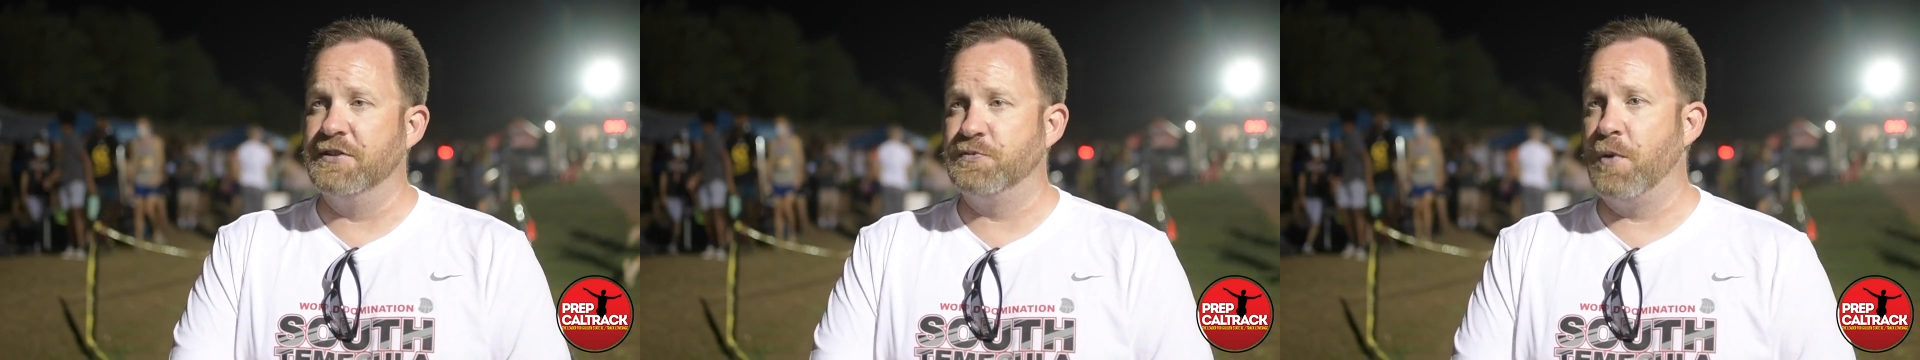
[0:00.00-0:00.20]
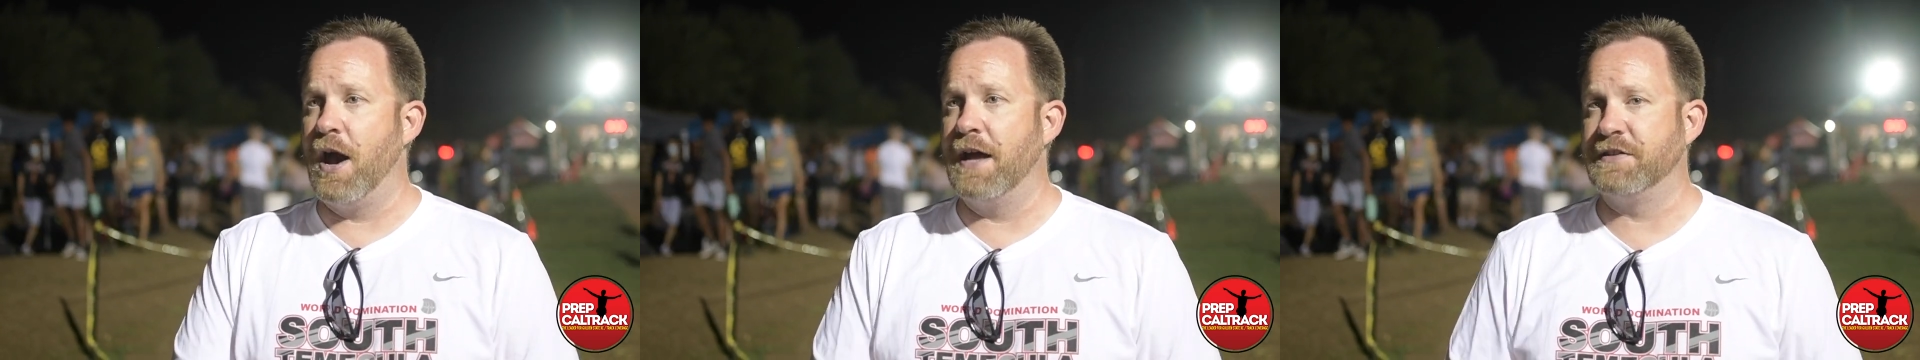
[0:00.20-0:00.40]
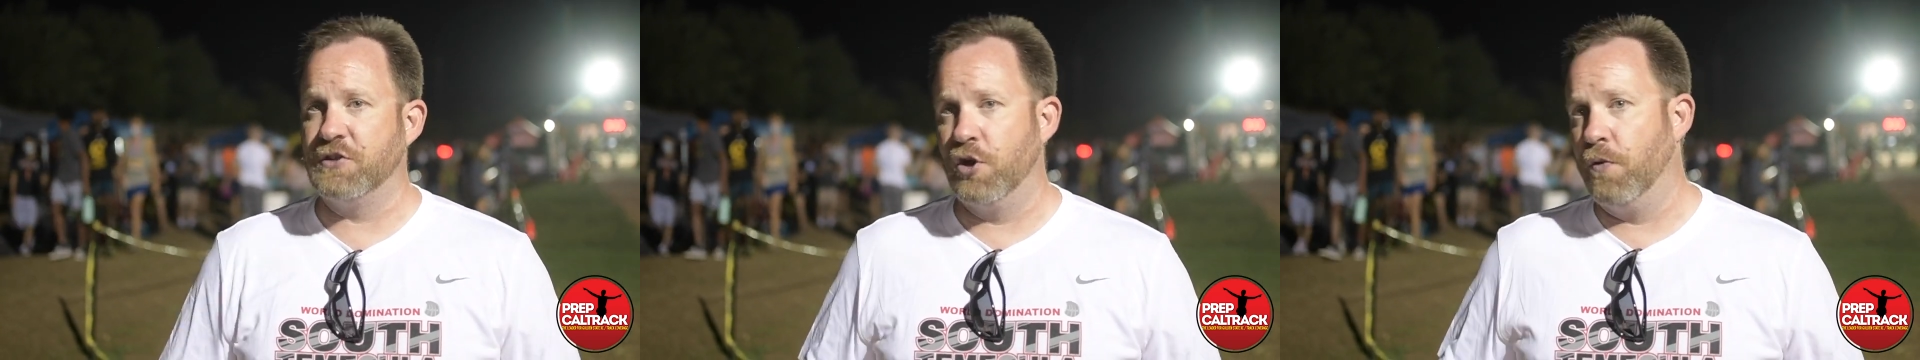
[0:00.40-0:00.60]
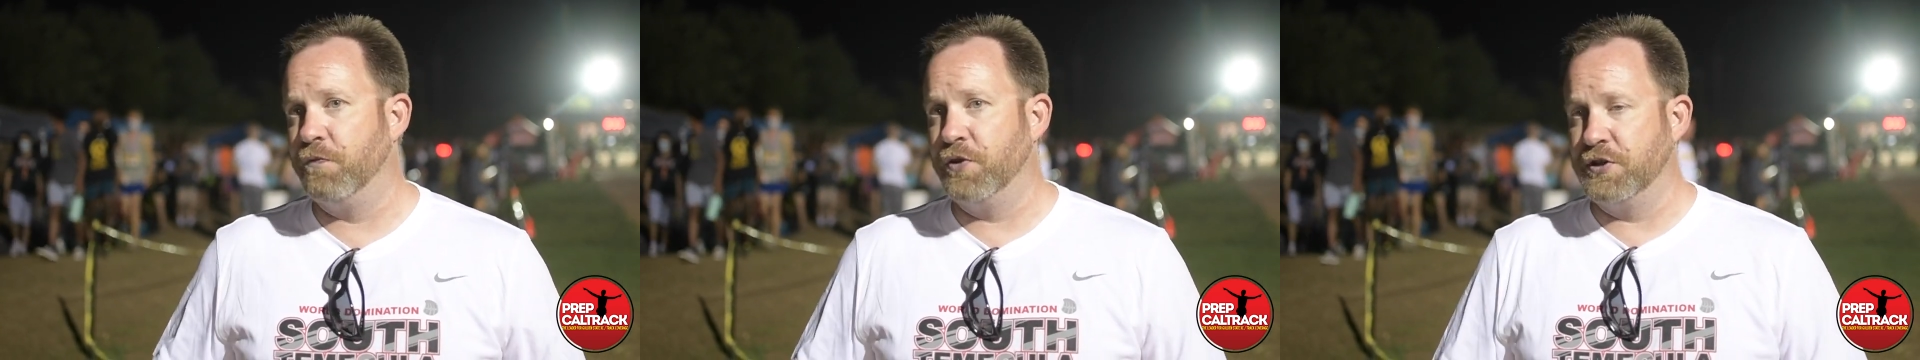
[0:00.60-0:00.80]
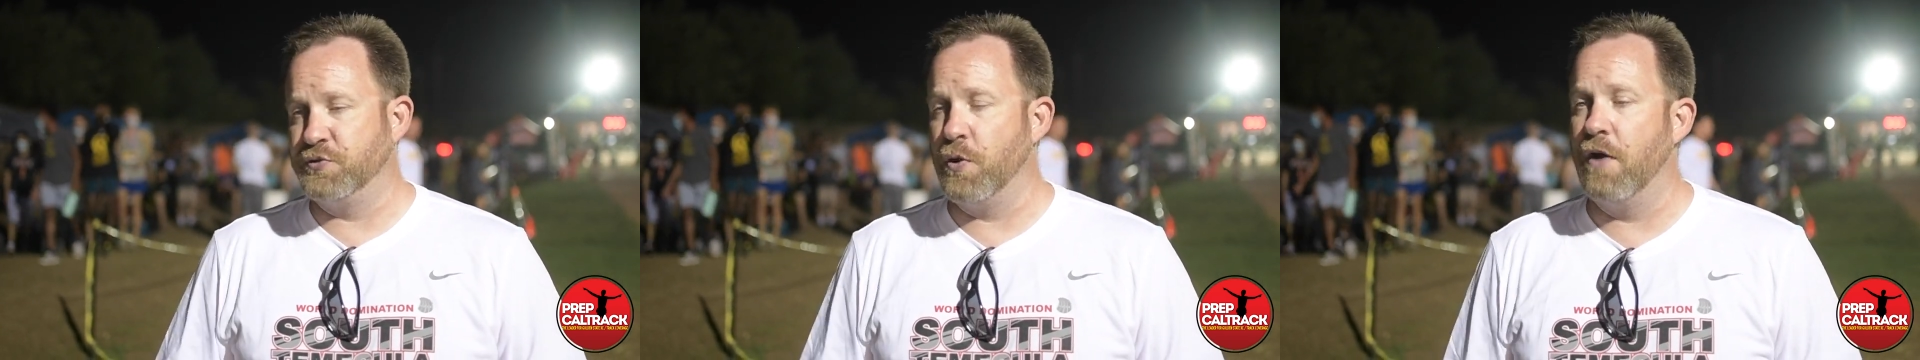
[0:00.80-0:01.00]
spots and
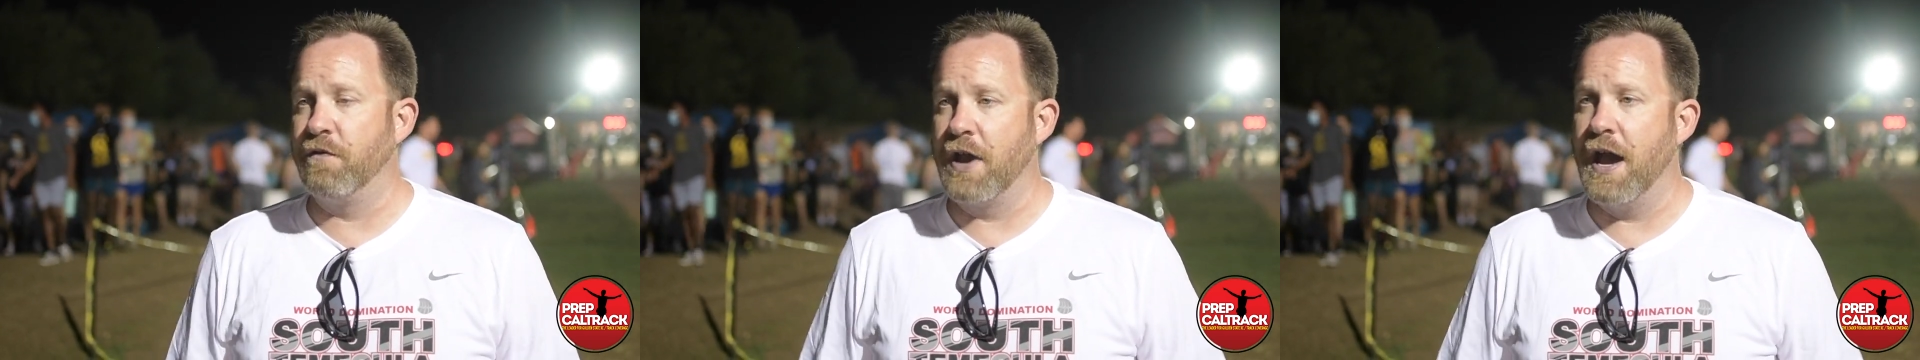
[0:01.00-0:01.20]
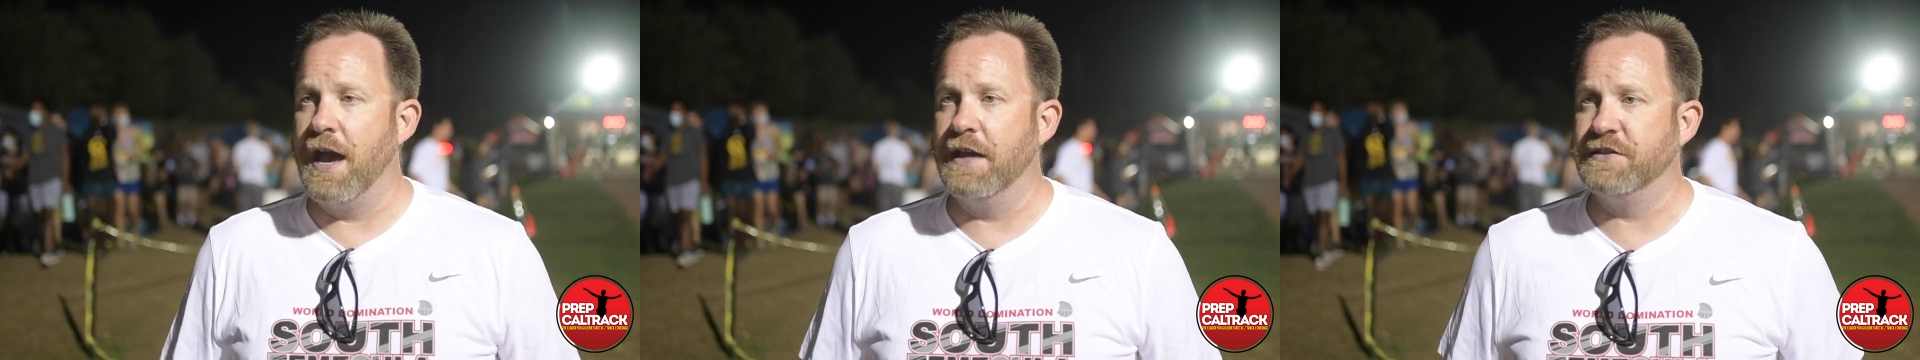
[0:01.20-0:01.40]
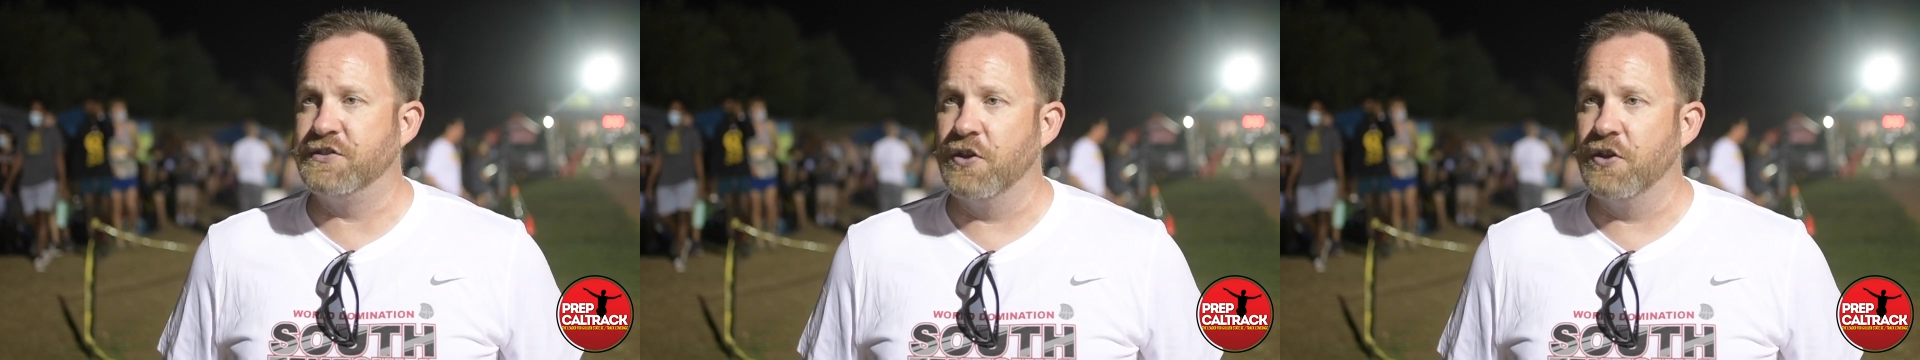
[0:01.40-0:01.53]
hopefully 12 guys.